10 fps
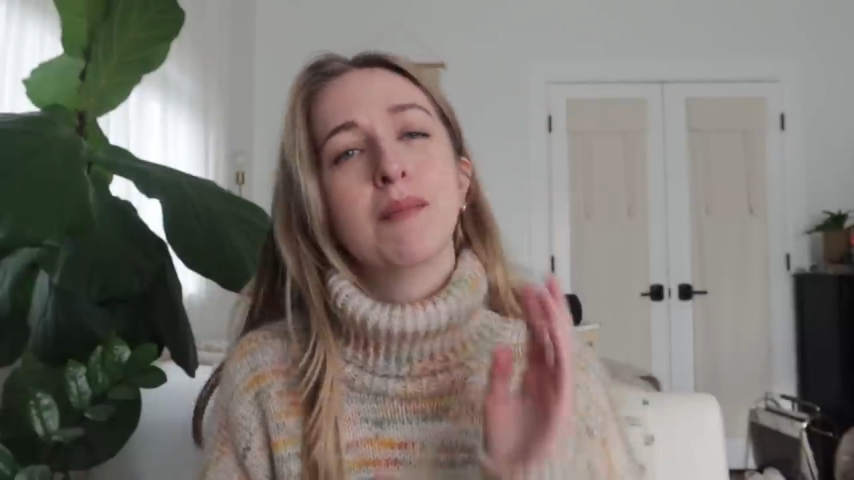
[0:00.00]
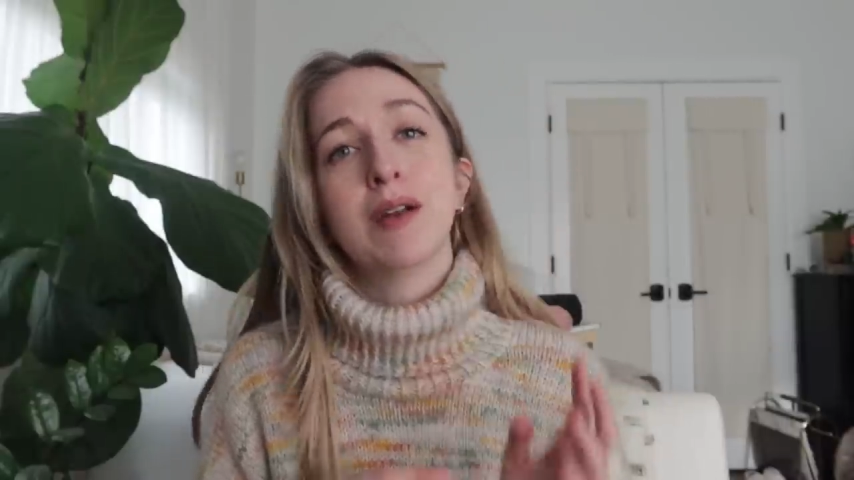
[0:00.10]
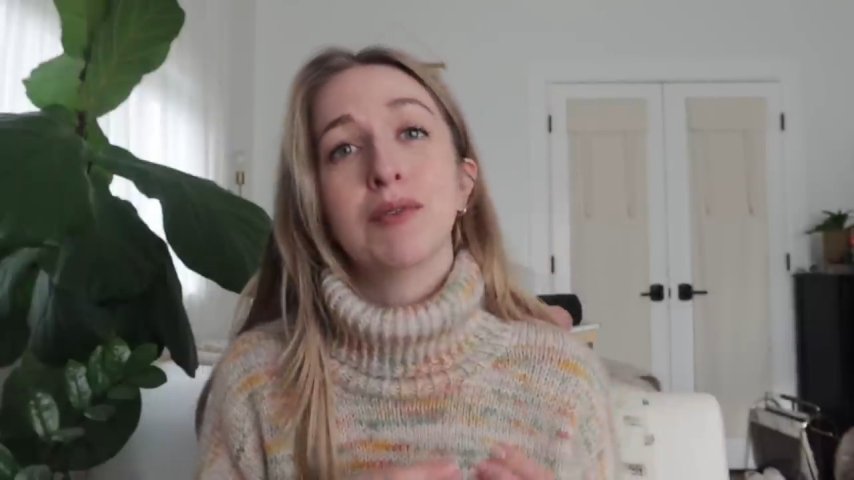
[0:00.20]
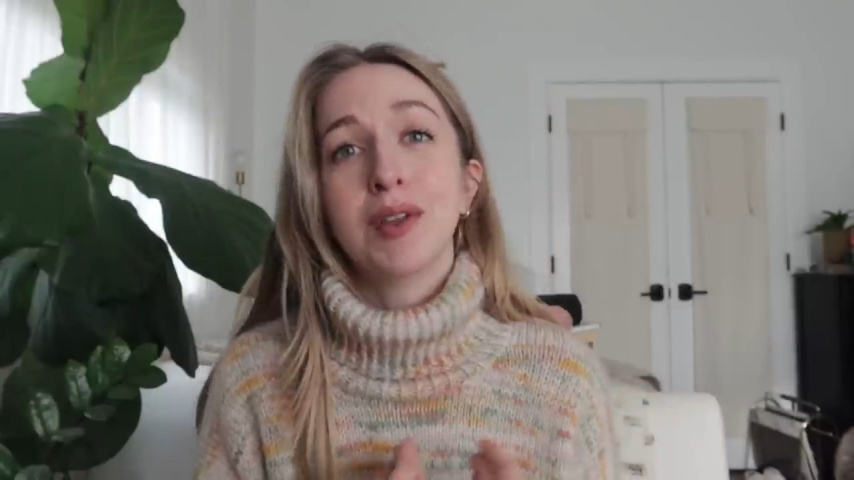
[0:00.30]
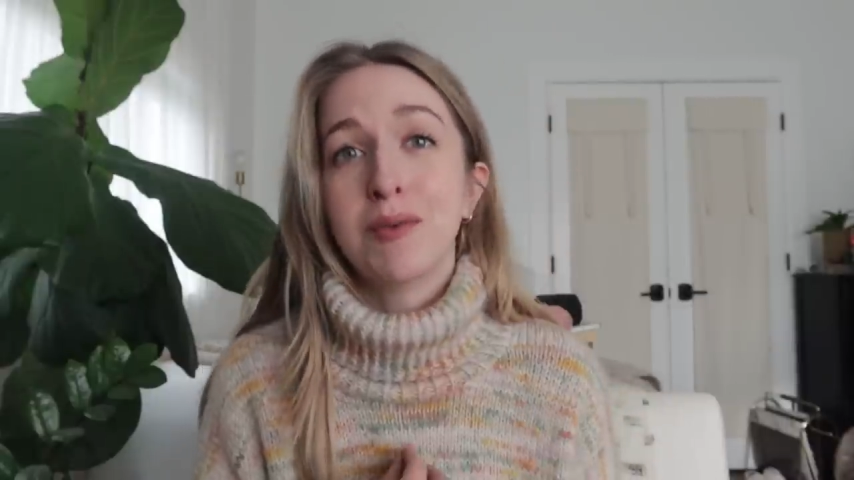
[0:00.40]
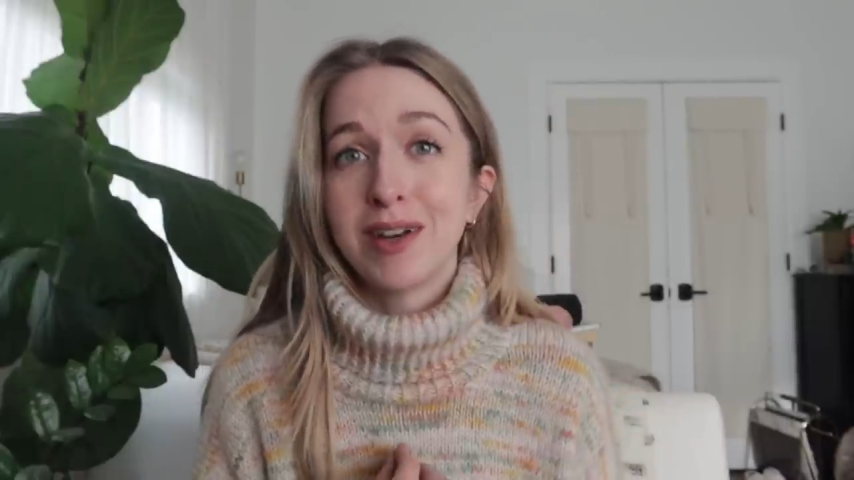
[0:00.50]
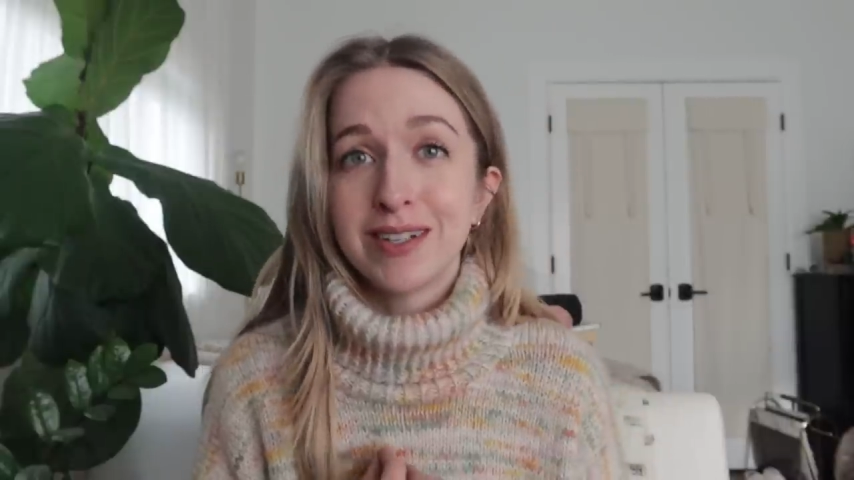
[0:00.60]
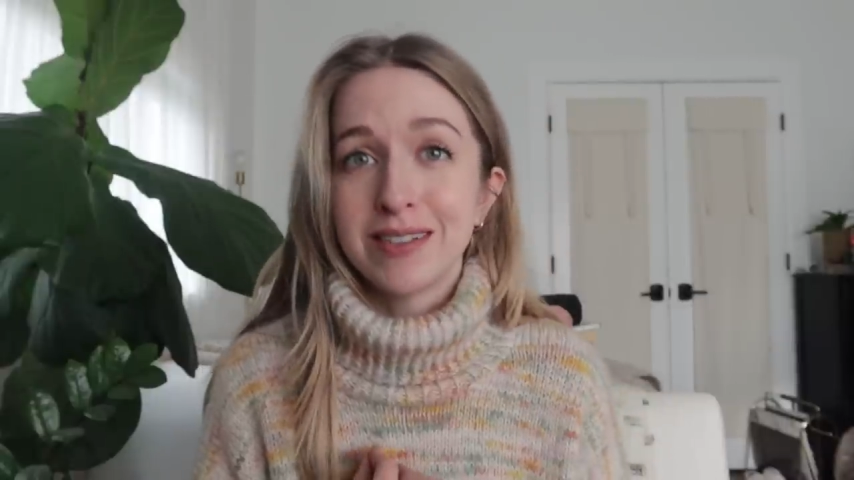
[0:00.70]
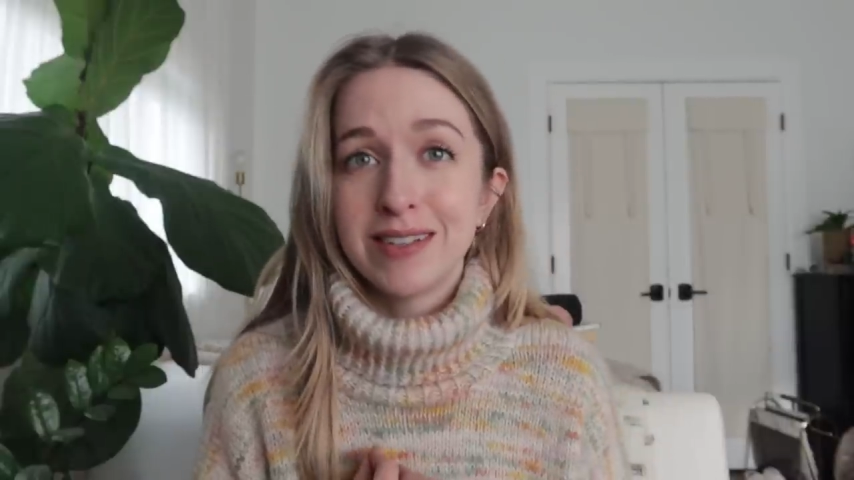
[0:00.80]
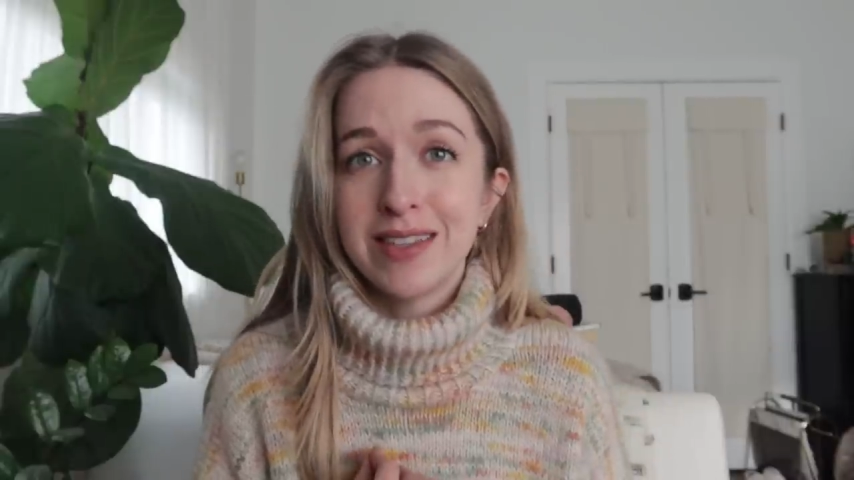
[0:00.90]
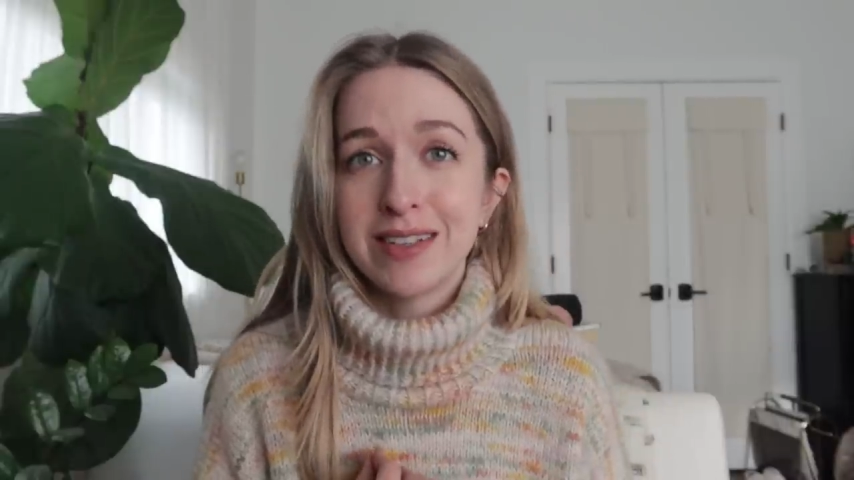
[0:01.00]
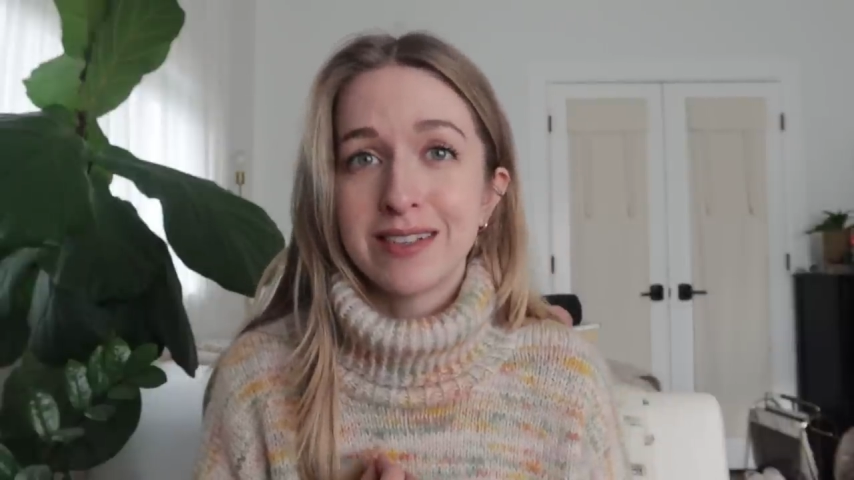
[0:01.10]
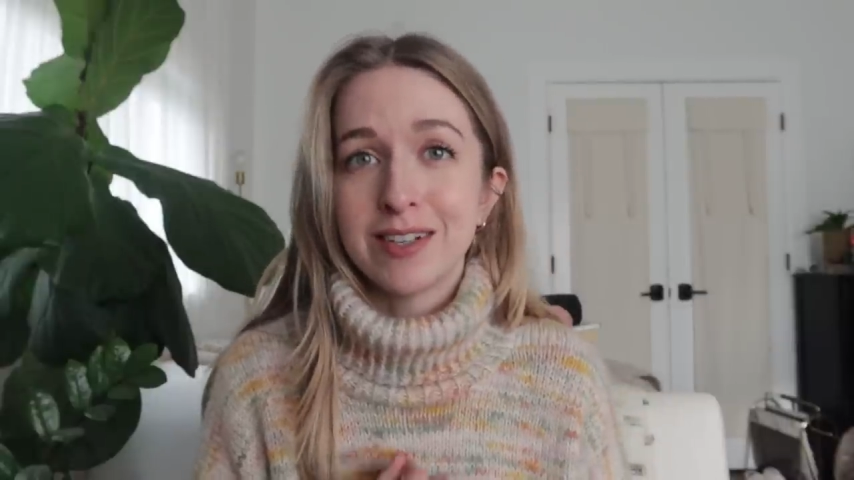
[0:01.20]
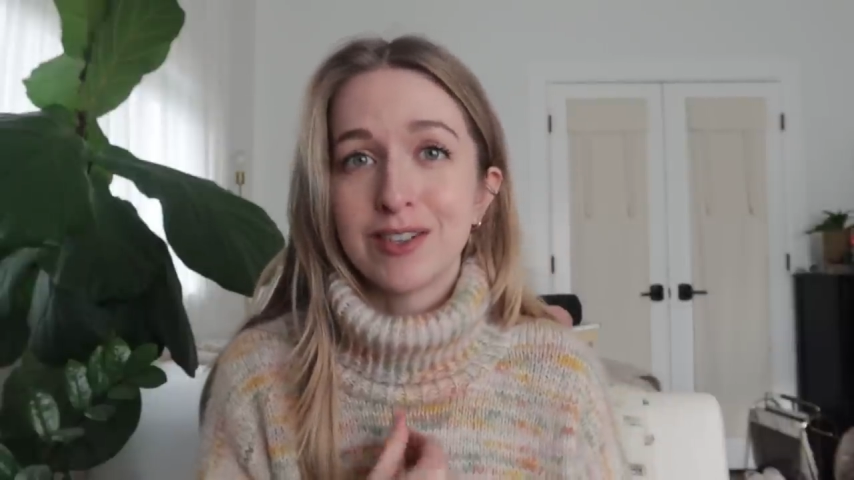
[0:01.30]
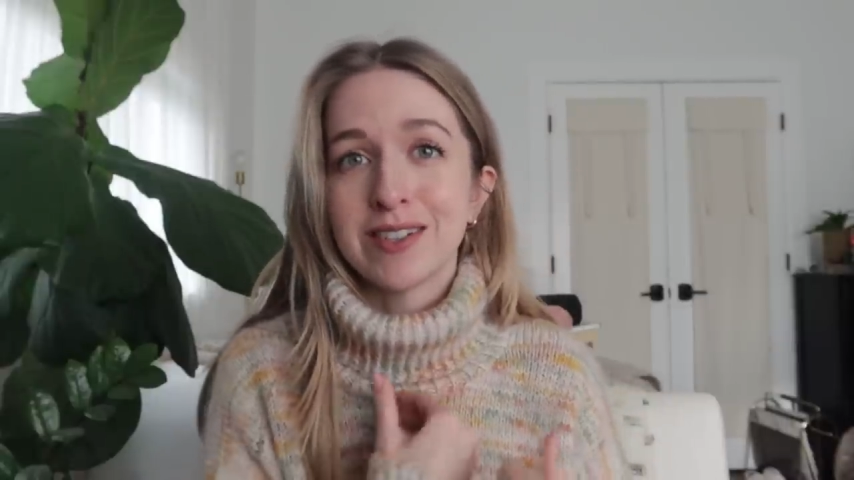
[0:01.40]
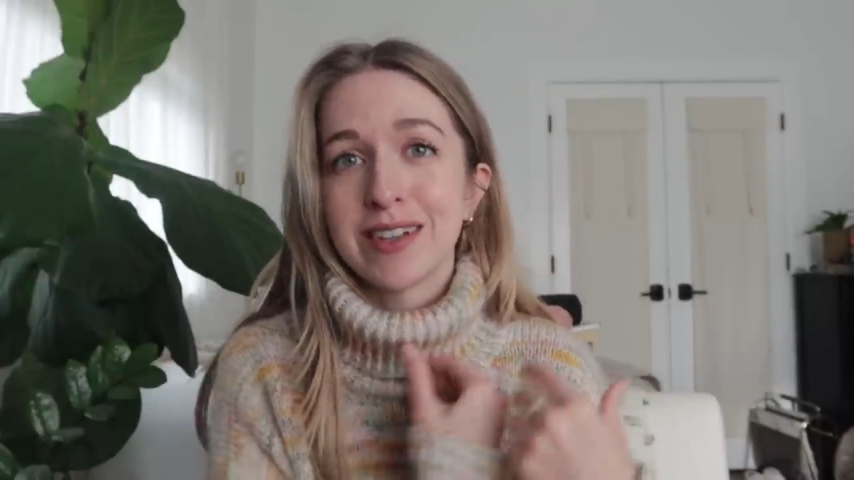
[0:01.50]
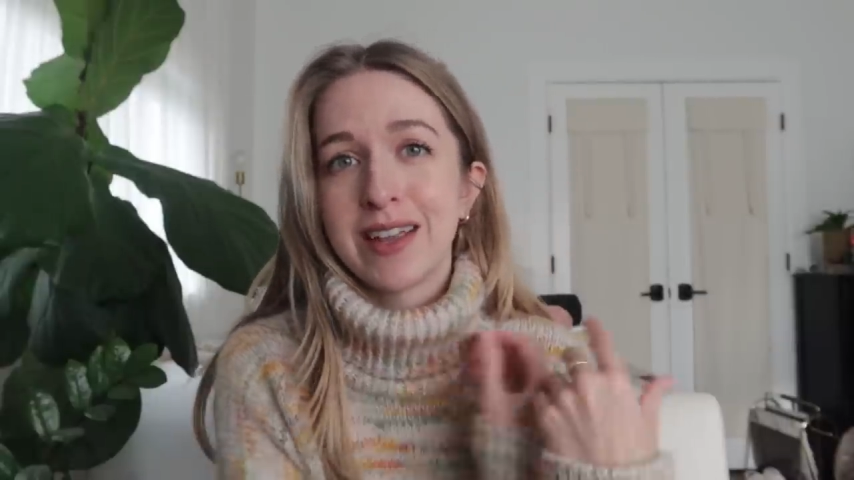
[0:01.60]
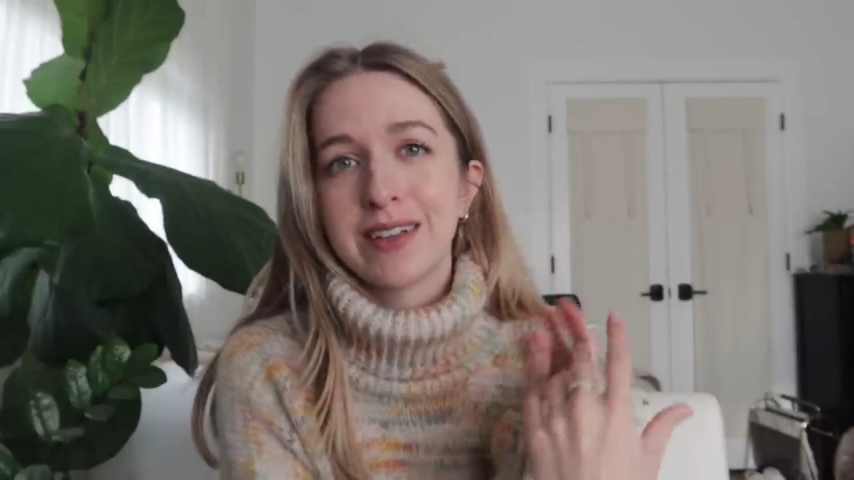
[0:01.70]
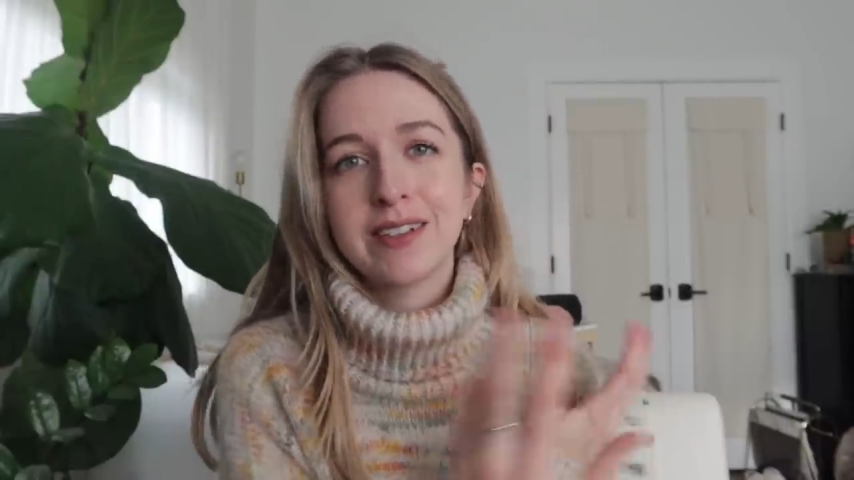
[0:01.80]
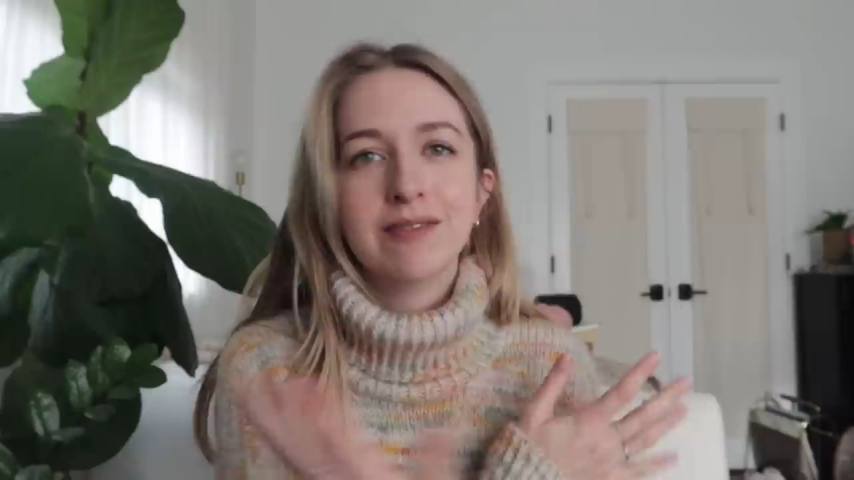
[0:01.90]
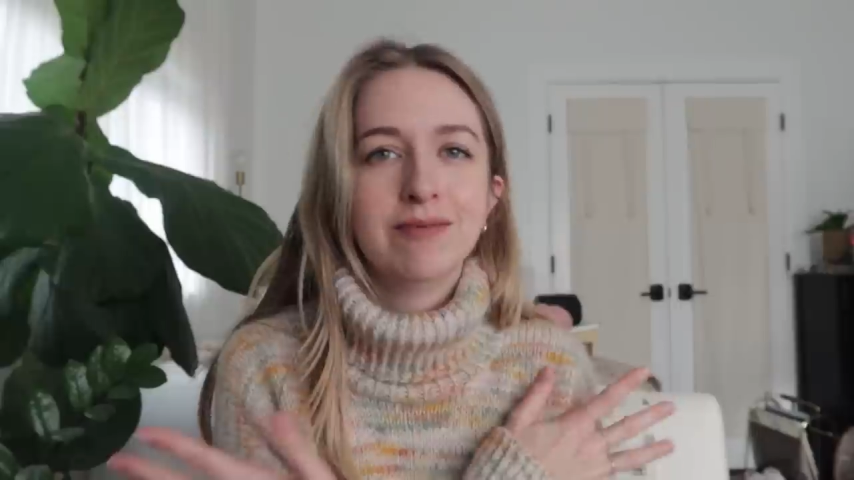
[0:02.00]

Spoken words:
But I really wanted to see the stitches, like,